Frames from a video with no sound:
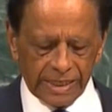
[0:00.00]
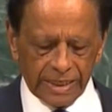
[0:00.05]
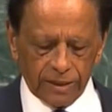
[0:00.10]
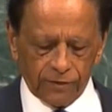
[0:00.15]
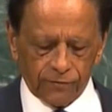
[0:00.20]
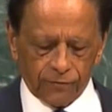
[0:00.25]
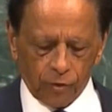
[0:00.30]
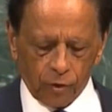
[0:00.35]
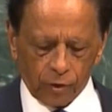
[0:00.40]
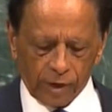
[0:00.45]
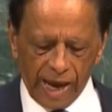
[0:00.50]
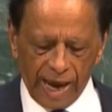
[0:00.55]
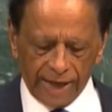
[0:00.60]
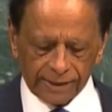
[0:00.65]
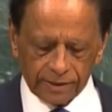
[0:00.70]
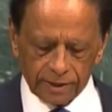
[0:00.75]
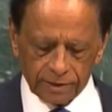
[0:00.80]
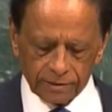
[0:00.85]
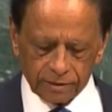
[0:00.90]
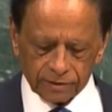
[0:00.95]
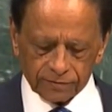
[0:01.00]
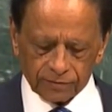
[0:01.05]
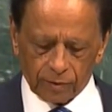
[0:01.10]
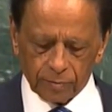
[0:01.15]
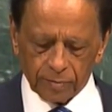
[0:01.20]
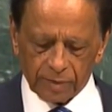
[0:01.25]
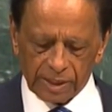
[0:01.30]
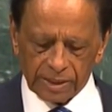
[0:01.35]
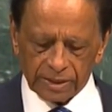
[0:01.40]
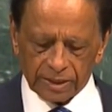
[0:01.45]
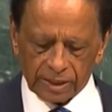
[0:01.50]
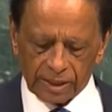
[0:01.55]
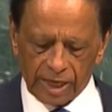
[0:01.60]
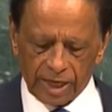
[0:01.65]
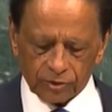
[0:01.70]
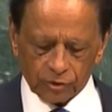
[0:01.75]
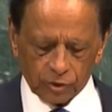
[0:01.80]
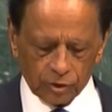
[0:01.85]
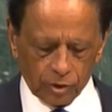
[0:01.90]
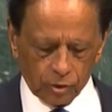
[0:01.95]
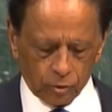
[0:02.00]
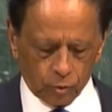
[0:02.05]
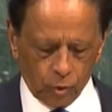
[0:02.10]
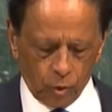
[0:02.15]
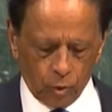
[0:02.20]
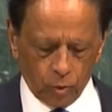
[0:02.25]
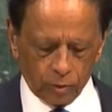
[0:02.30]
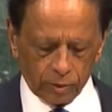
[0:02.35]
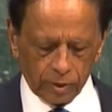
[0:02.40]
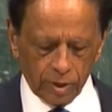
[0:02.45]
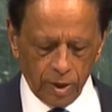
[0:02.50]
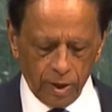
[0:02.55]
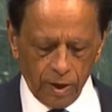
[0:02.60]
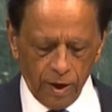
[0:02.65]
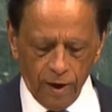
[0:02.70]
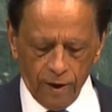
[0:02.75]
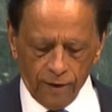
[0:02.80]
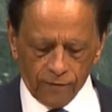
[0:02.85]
a need for guidance from the International Court